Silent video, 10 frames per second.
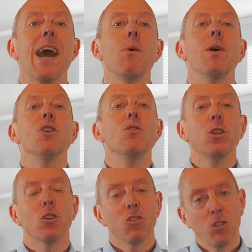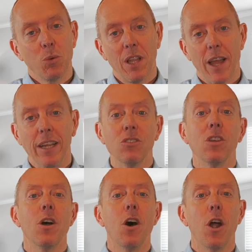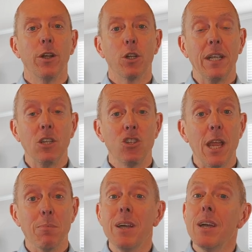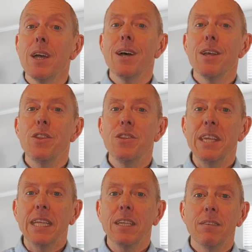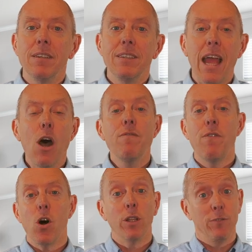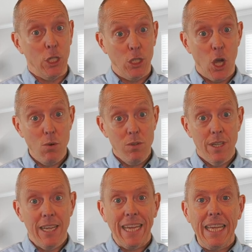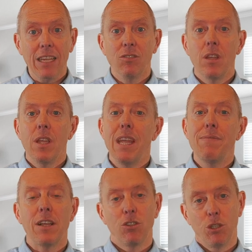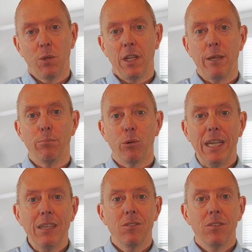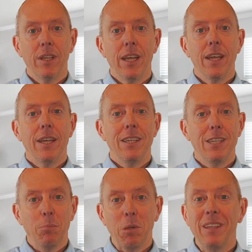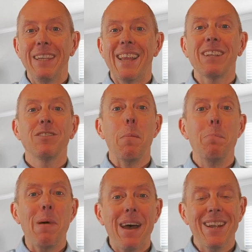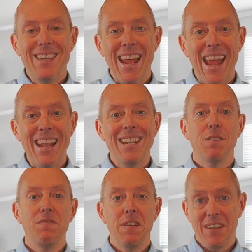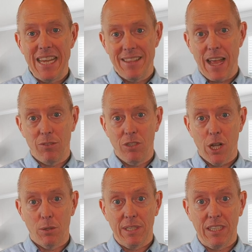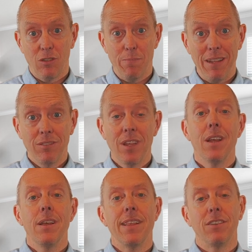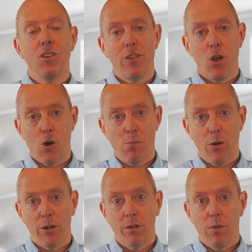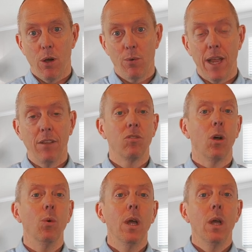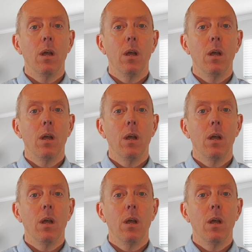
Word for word: that way, you know, your sewer lines are in great shape. The downfall, if you don't, is if that sewer line breaks, typically that's about a $10,000 to $15,000 expense that's on the homeowner, okay? So